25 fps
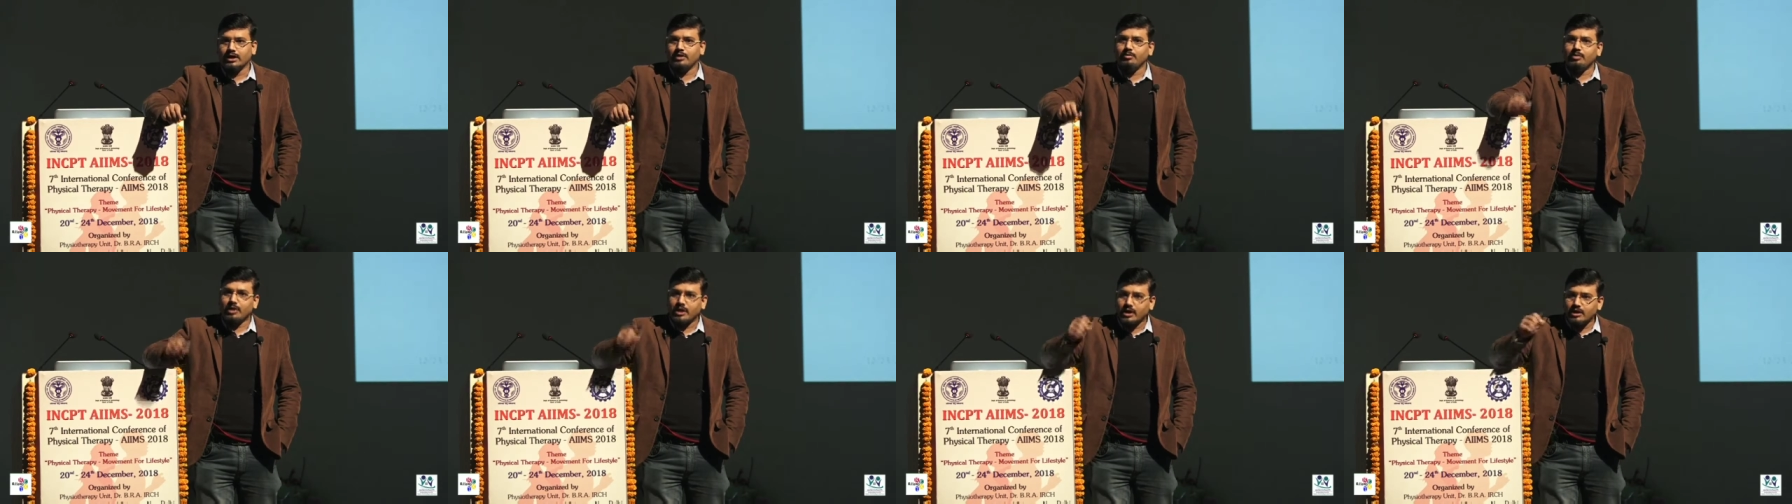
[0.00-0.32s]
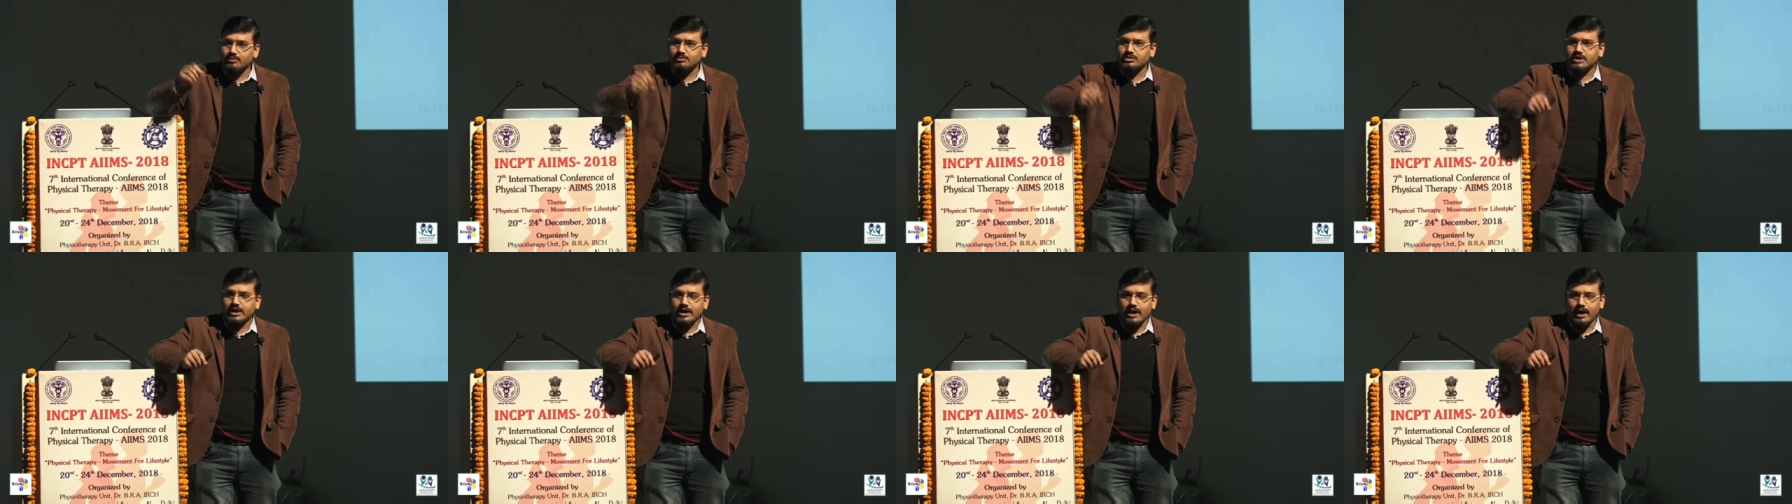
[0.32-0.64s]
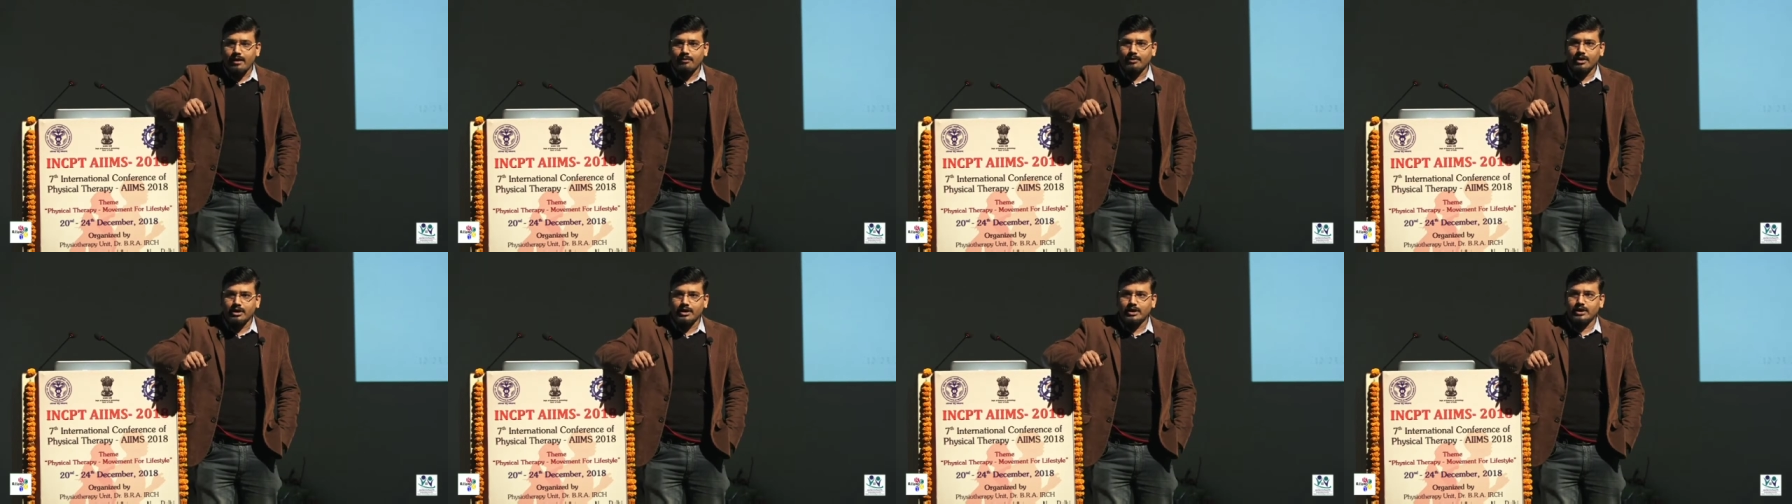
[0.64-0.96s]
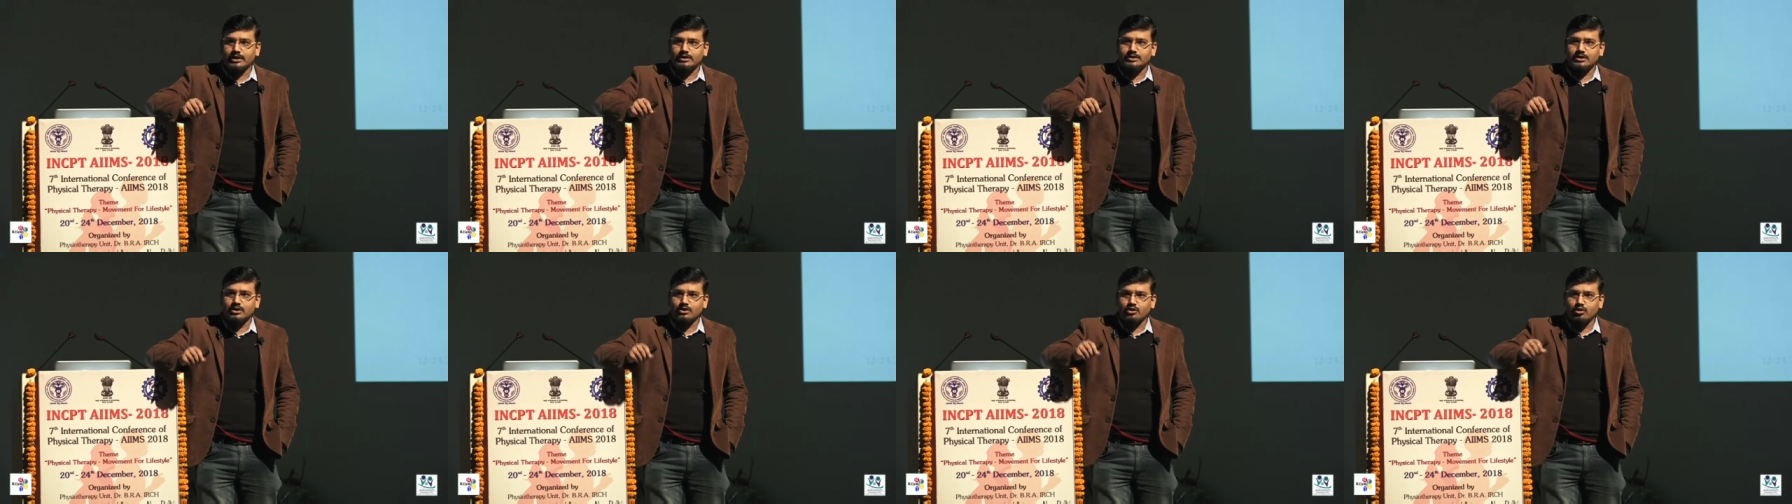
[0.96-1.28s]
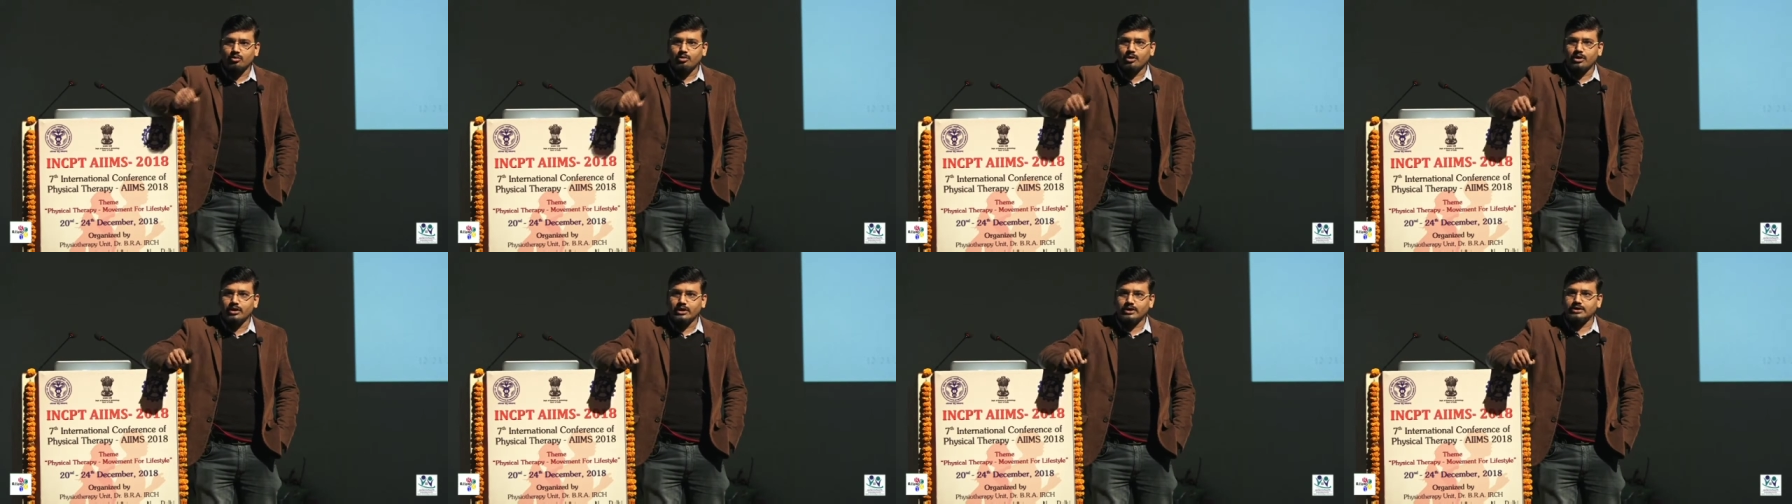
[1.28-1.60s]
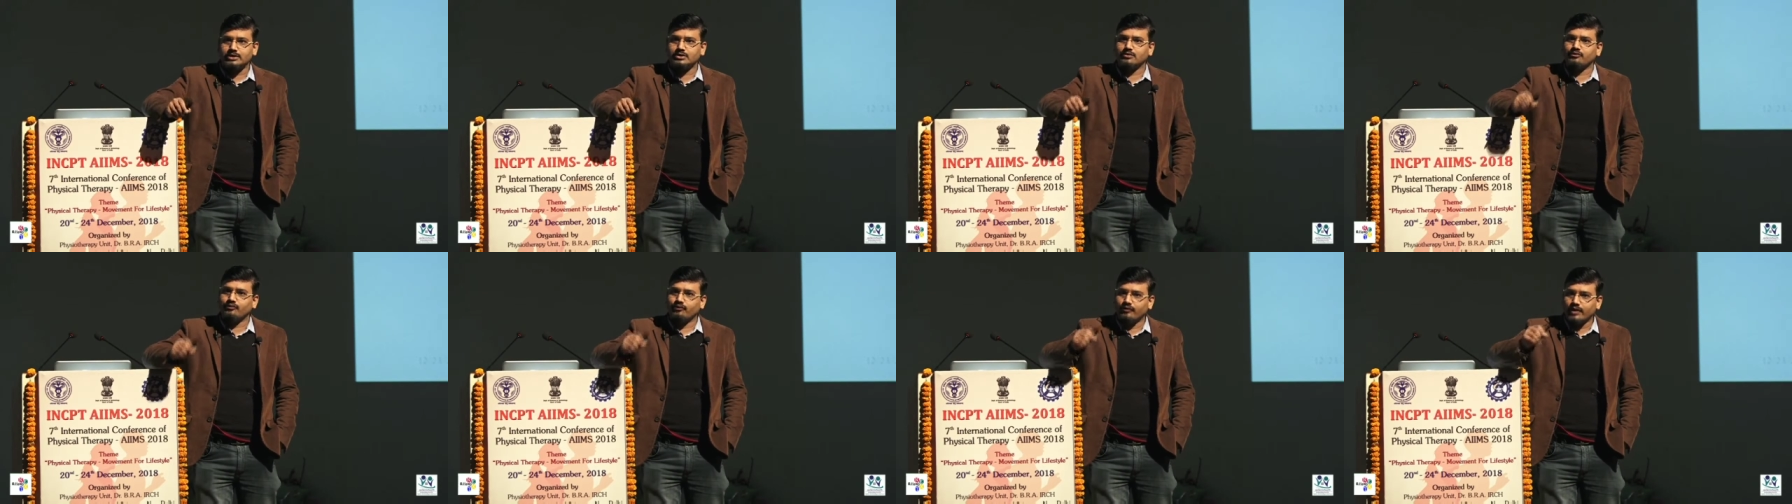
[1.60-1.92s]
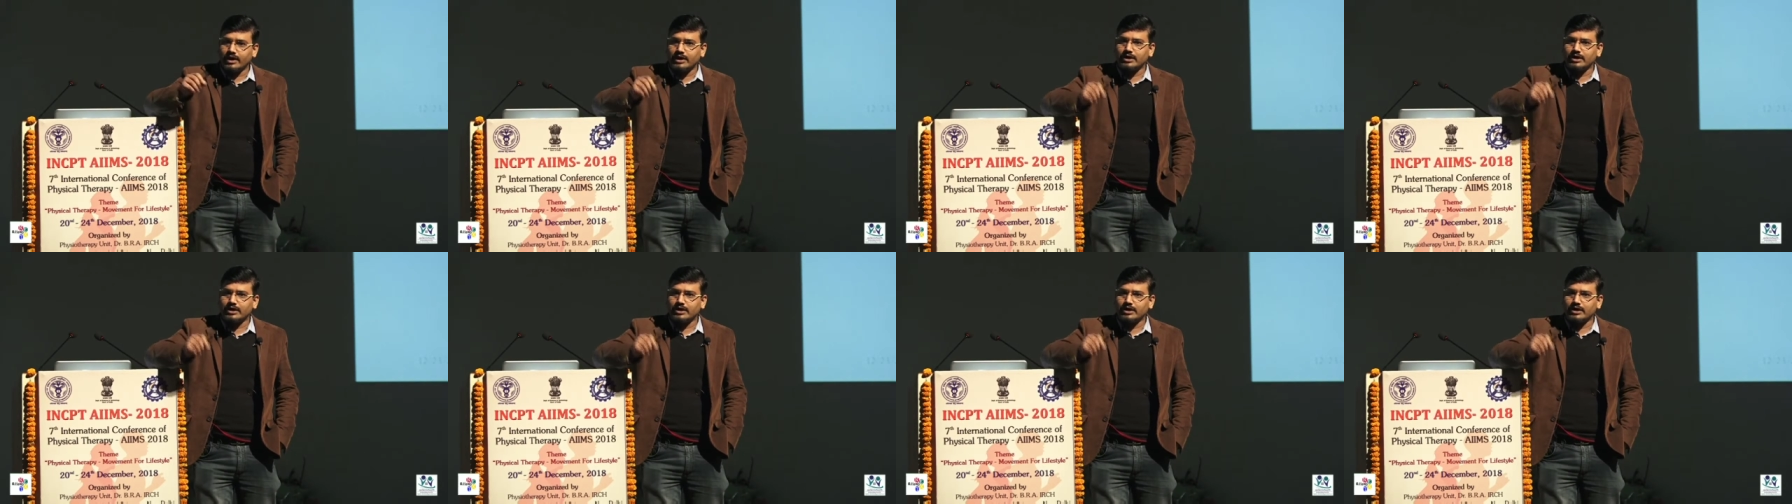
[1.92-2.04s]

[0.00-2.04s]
It becomes rehabilitation robotics